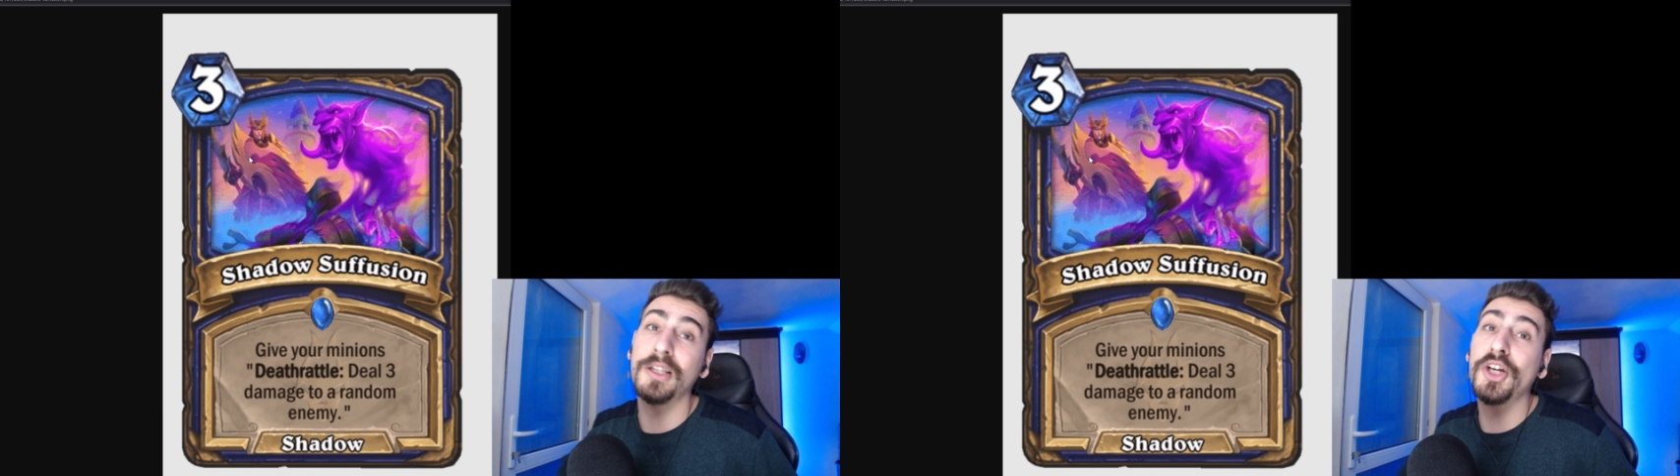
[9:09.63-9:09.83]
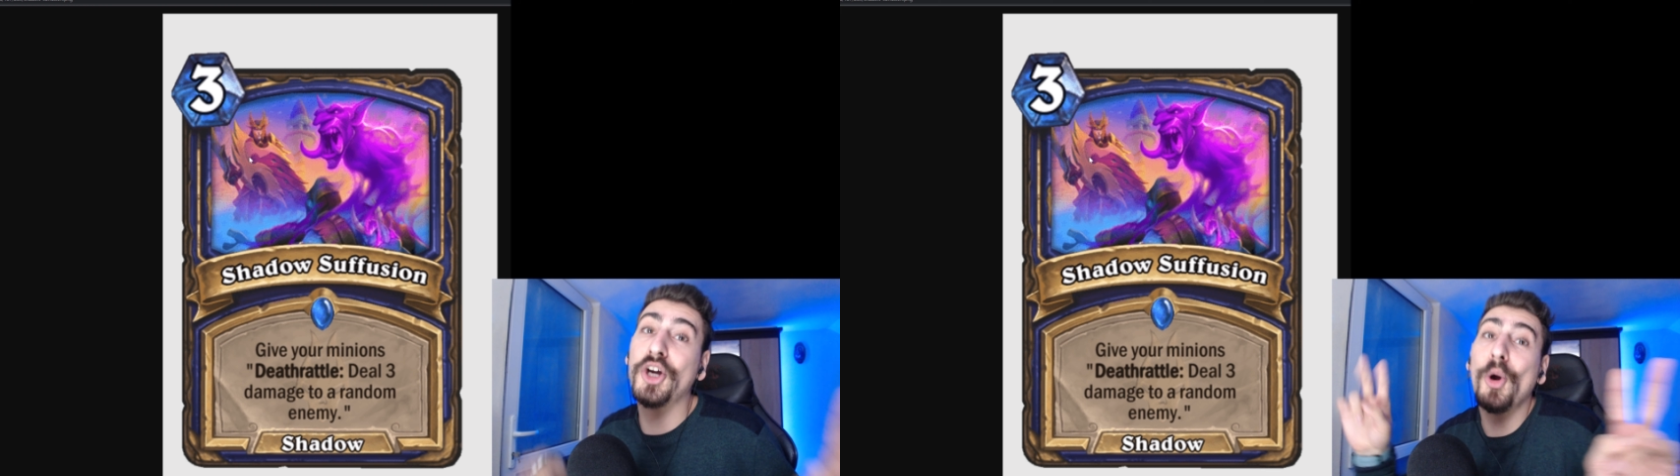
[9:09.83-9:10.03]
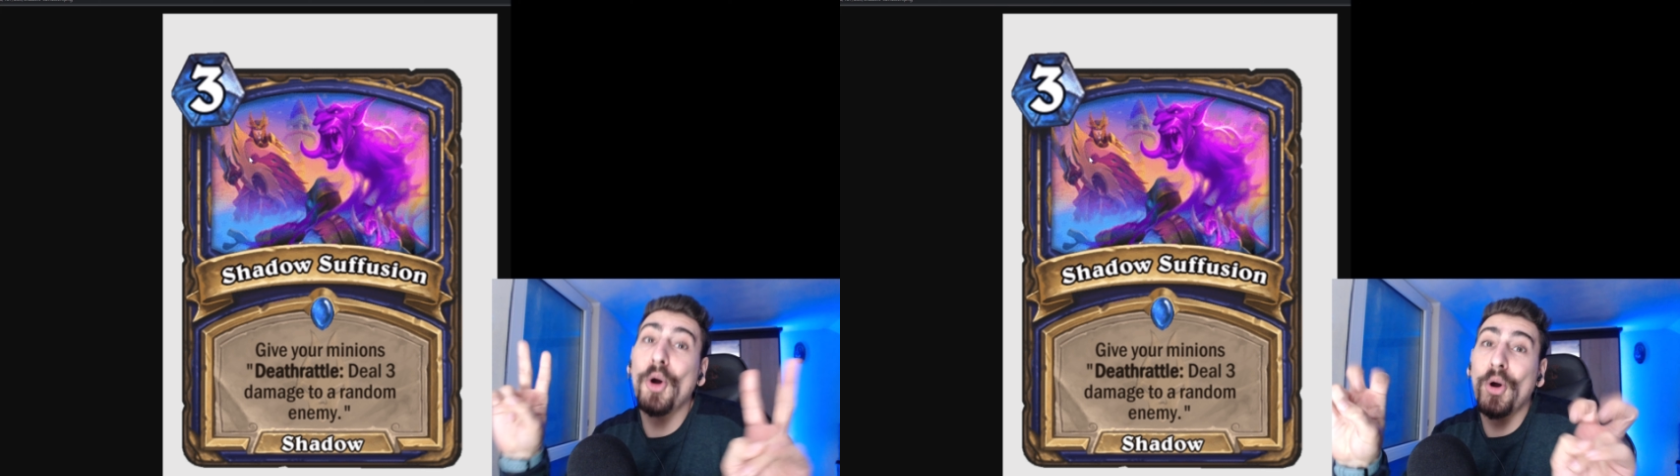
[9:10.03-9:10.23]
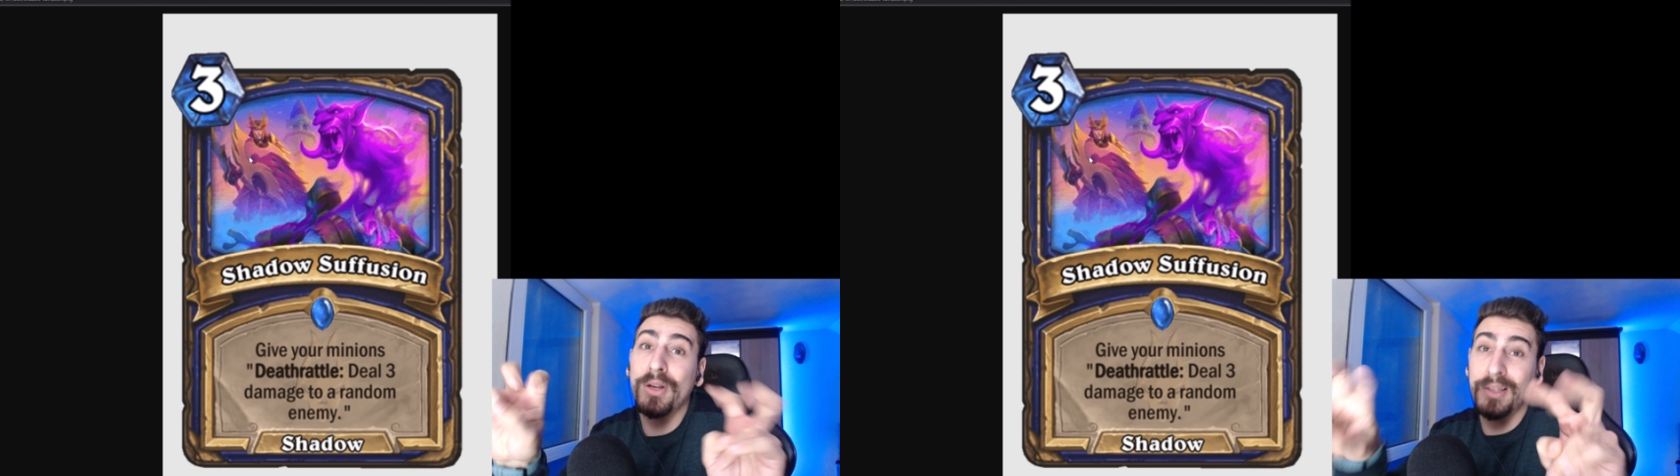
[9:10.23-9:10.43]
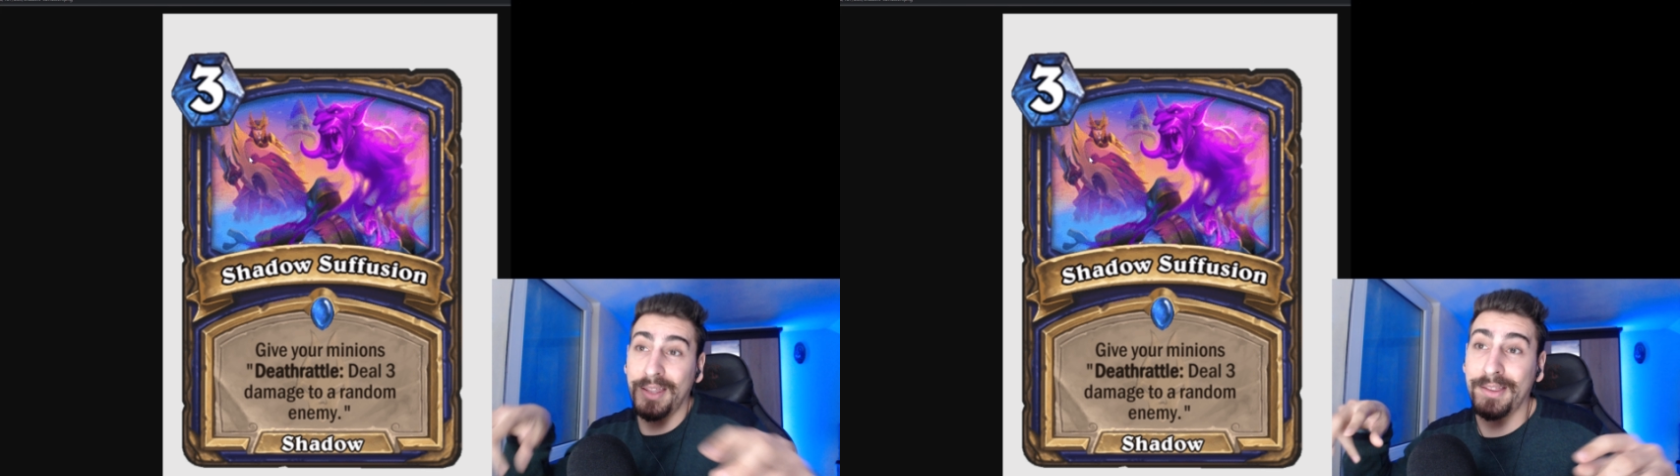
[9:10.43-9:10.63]
it
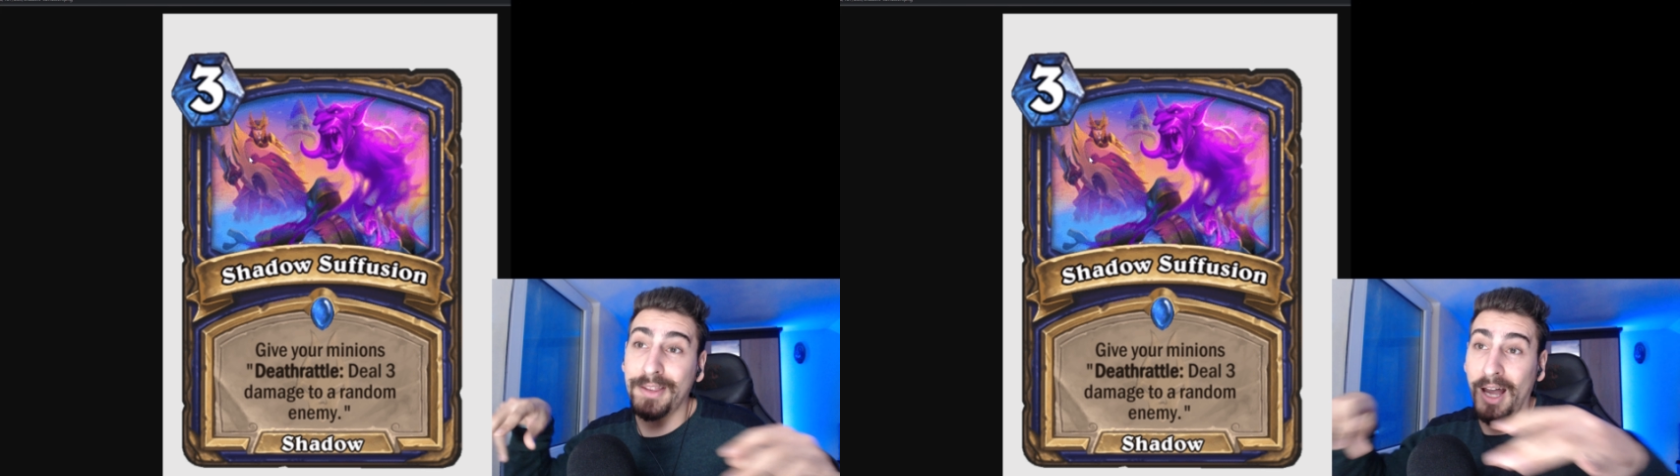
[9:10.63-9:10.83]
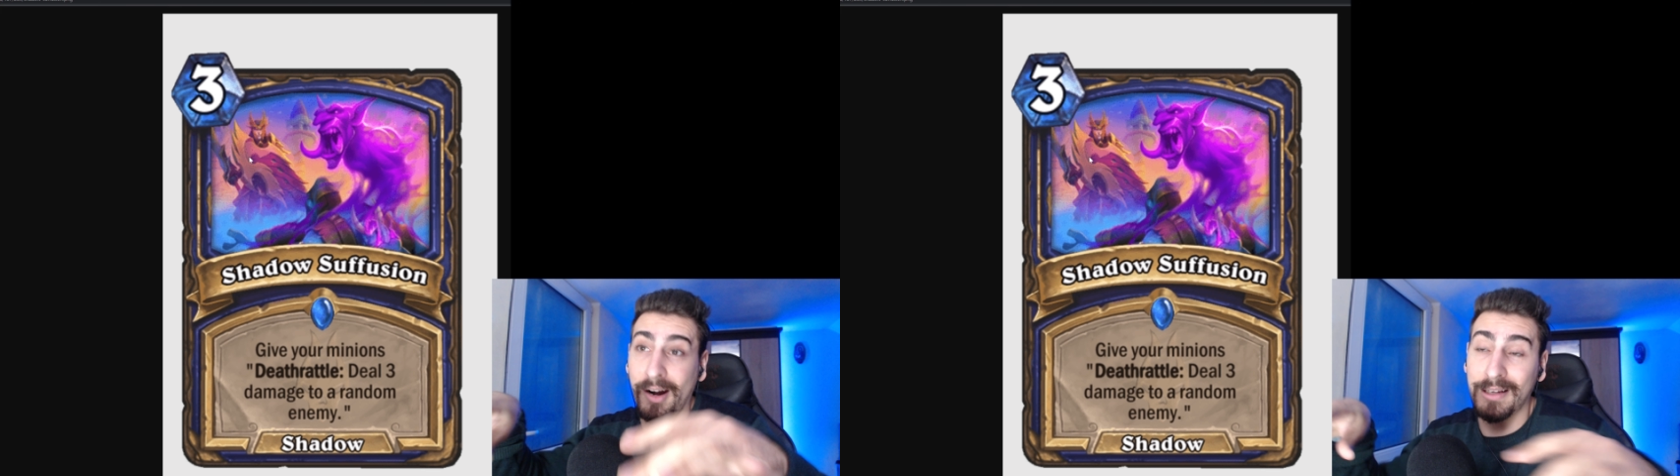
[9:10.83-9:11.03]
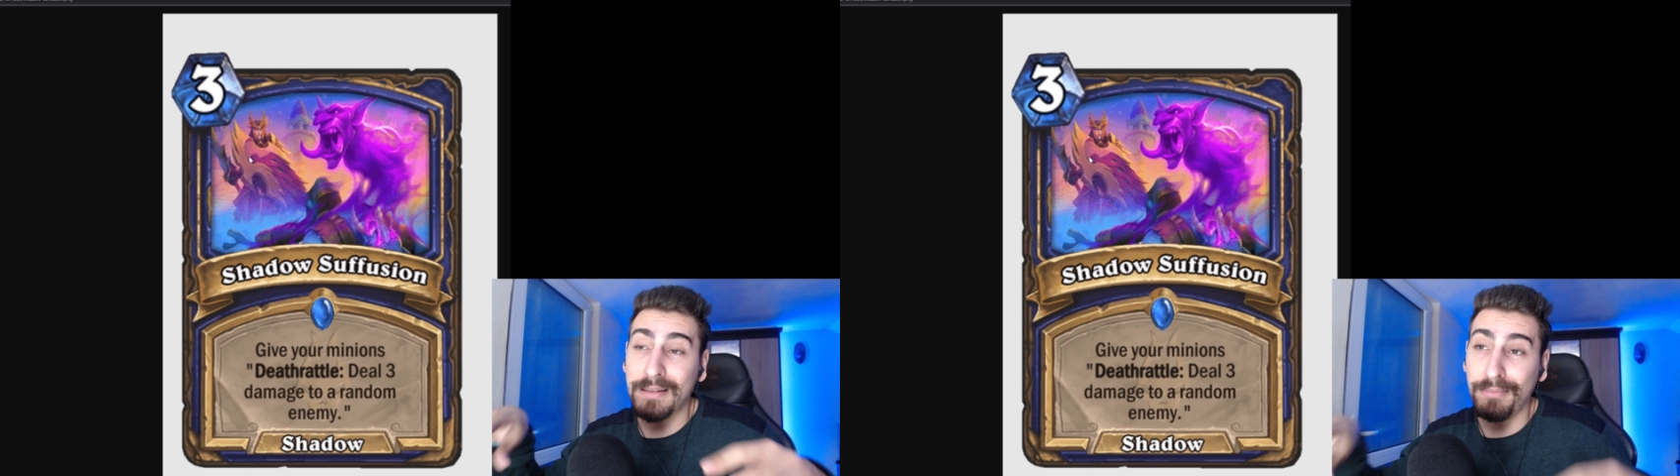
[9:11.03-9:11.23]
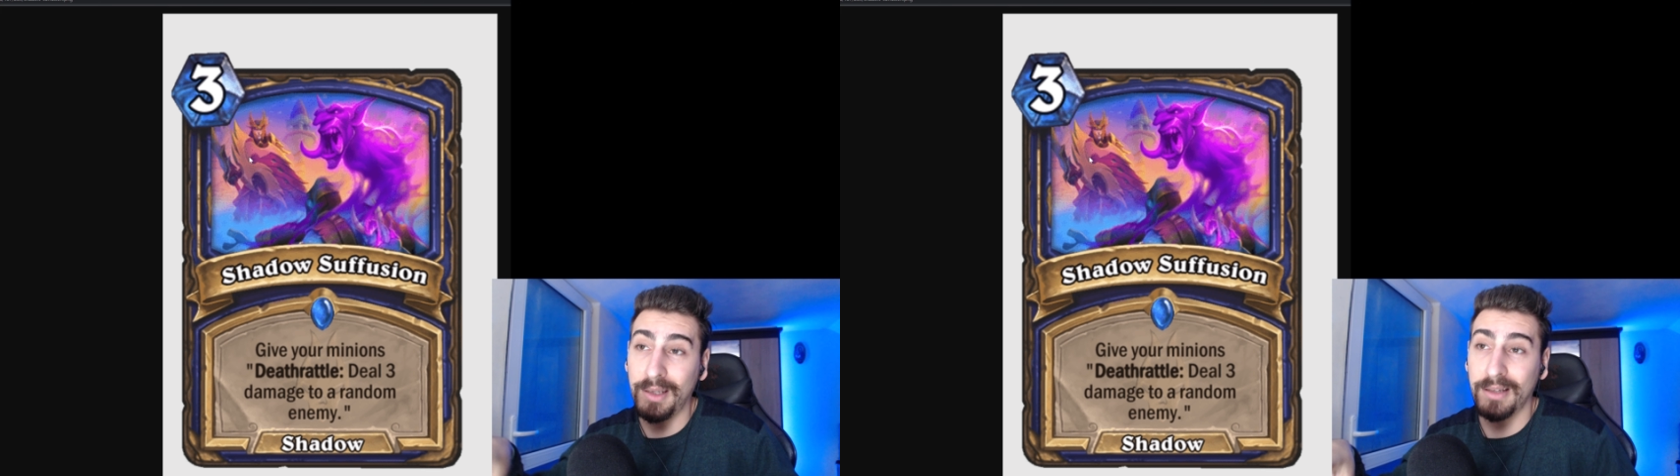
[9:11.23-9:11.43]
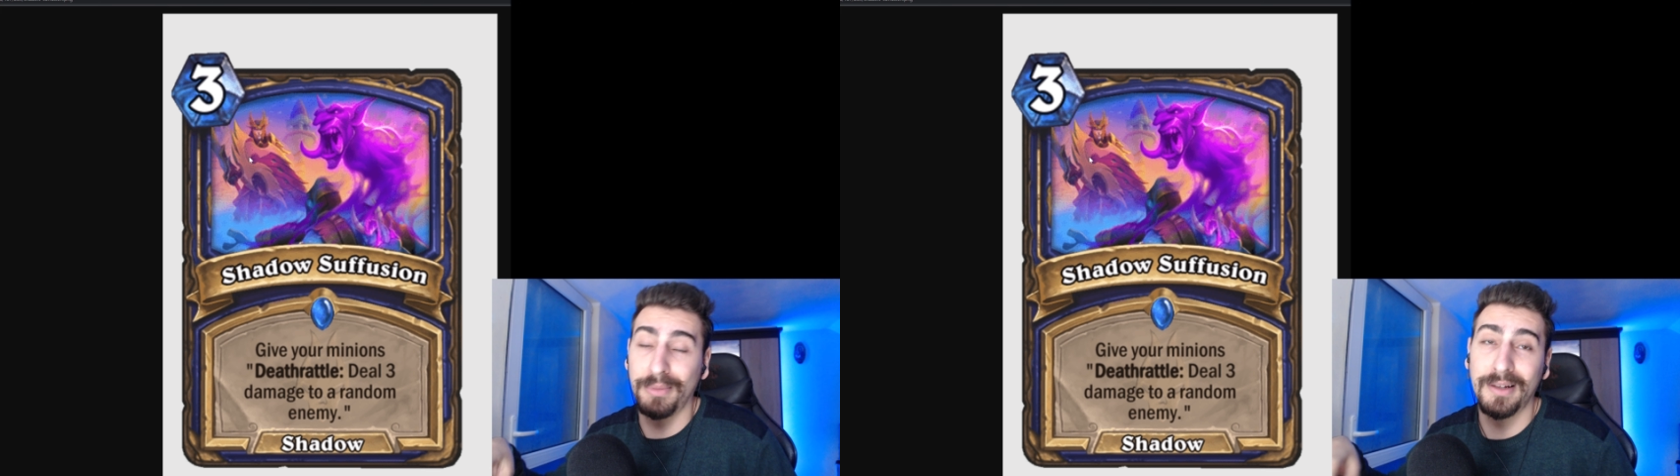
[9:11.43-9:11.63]
could target the minion,